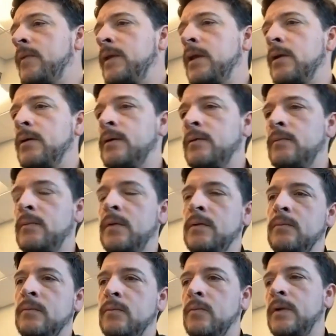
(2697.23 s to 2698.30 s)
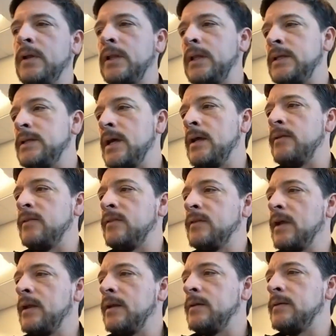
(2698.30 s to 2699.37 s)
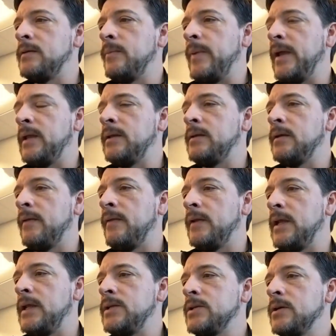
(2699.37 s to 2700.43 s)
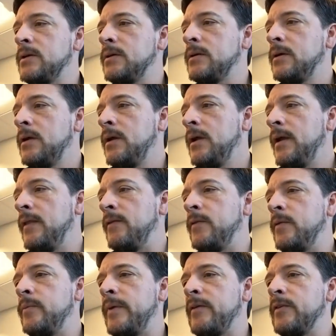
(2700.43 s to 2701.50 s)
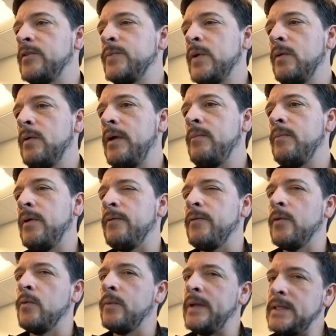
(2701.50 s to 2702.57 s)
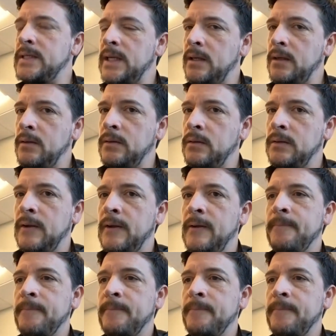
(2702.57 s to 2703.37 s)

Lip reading: It really does kind of depend on the nature of the food and beverage program. But for retail,